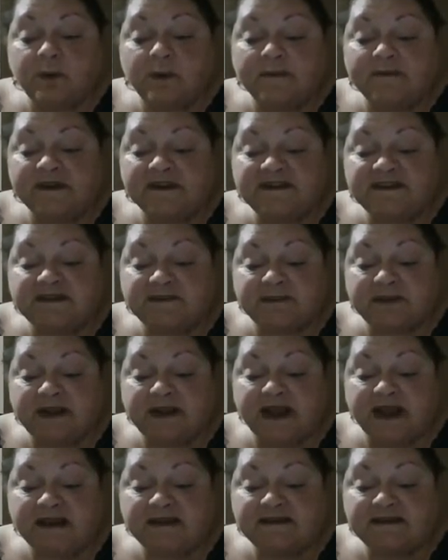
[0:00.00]
woman's
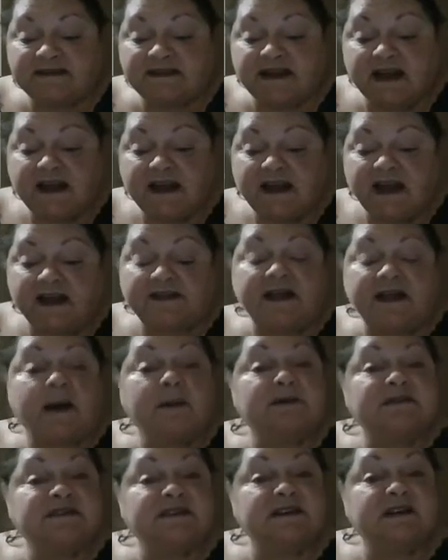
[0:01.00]
place, and that
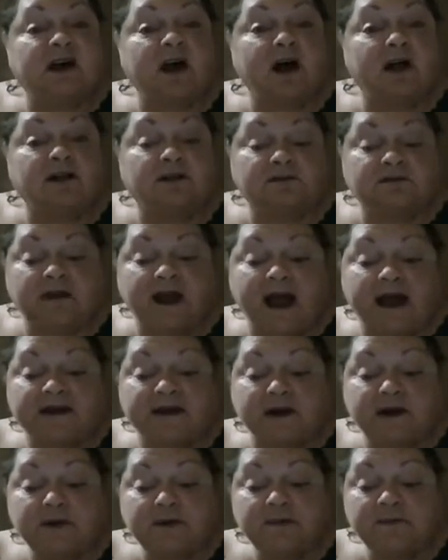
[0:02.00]
was in
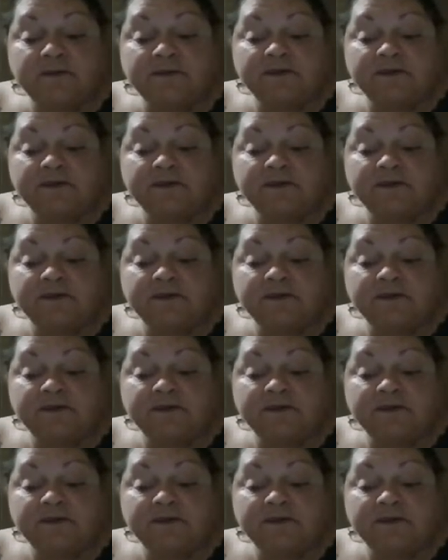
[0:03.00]
Colorado.